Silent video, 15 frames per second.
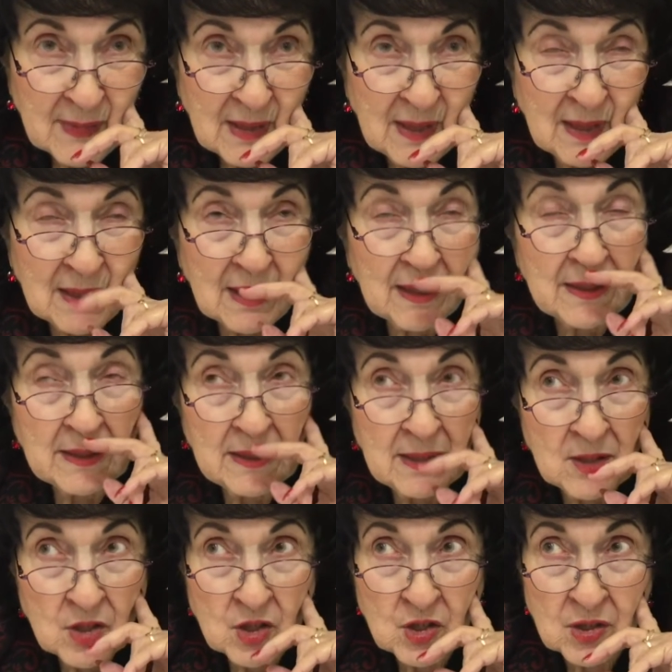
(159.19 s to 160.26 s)
And I
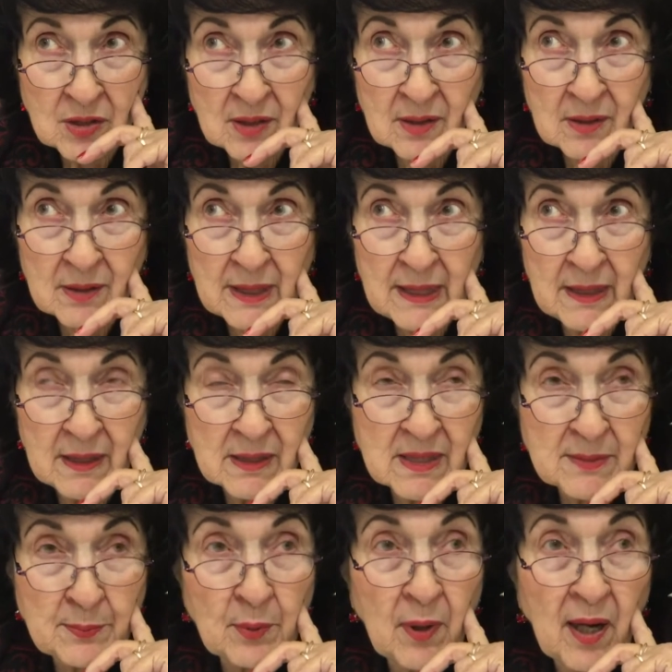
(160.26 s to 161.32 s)
teach
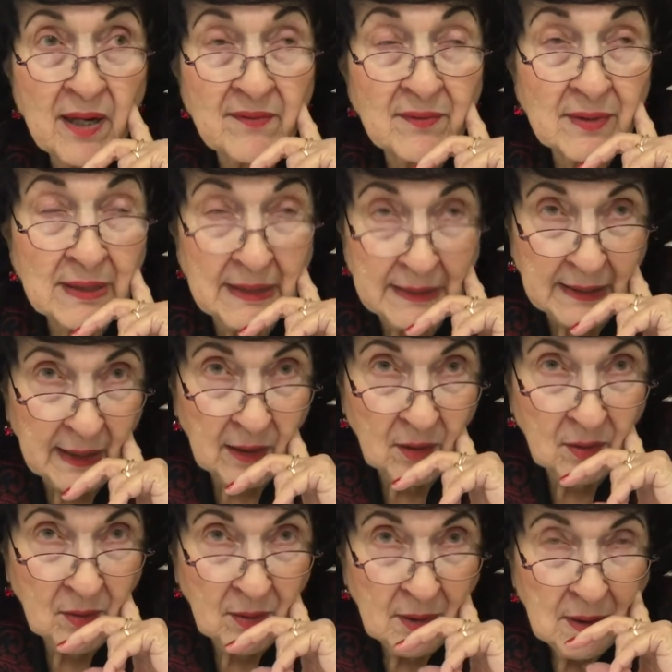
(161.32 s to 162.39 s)
kids privately
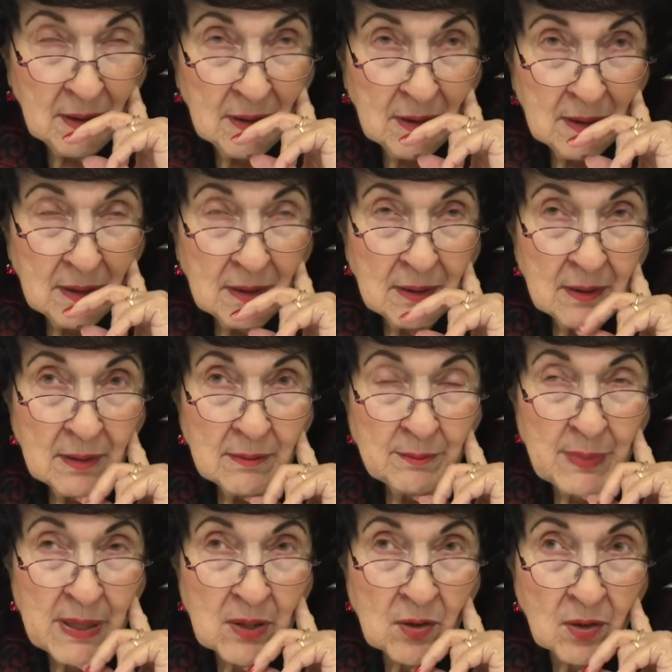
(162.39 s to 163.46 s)
now
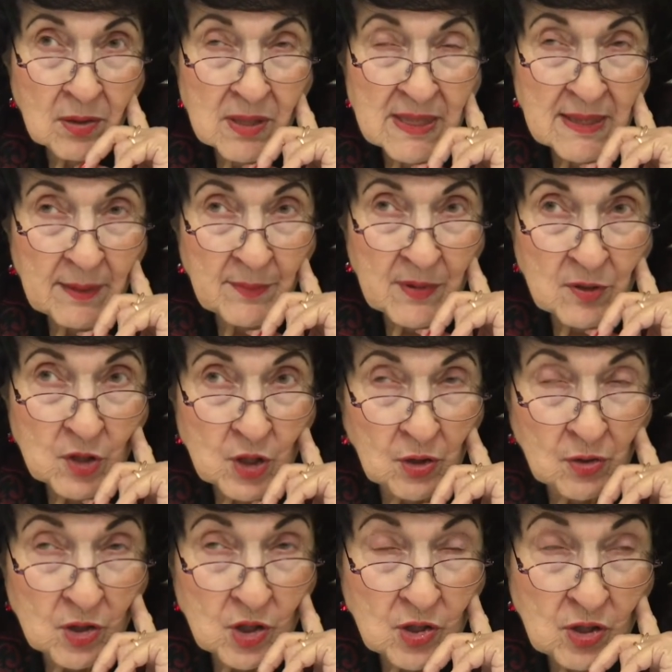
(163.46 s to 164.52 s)
because some of the
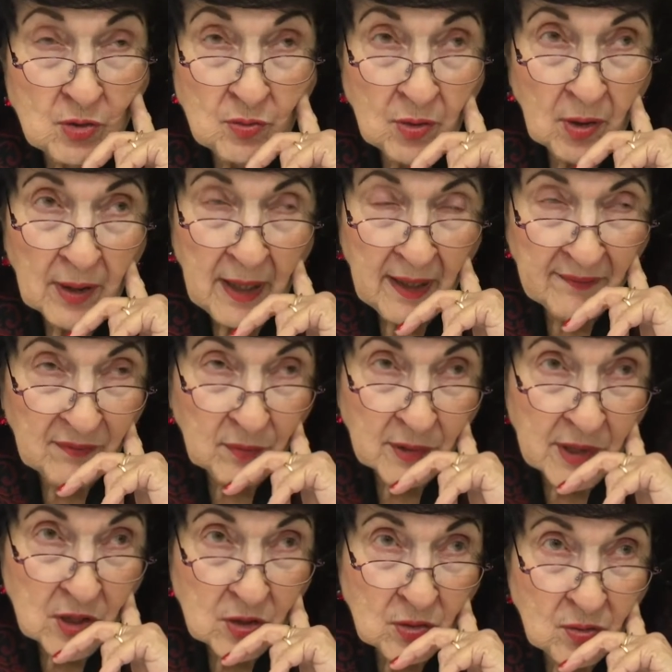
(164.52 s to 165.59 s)
churches do not have
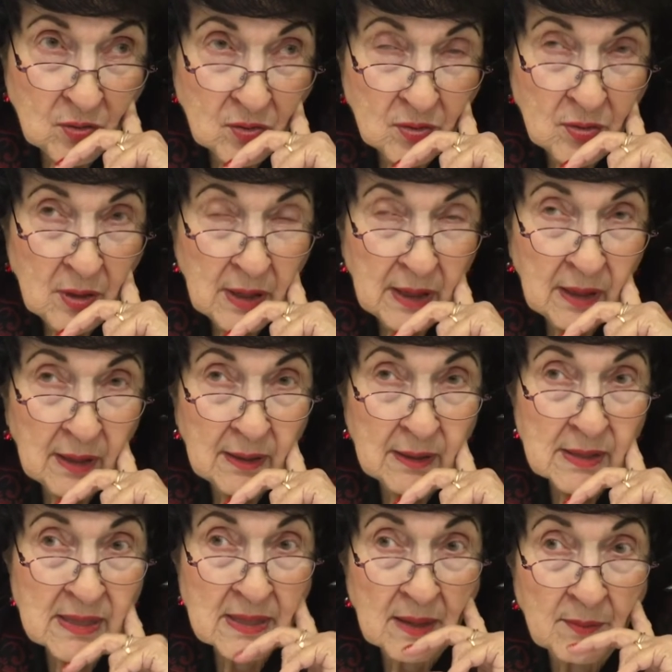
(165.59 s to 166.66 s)
Greek school, and
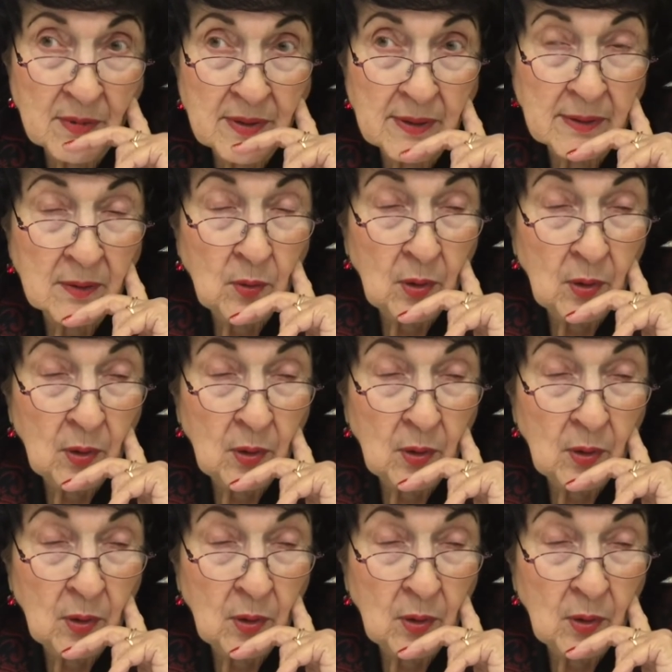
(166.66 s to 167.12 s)
some of the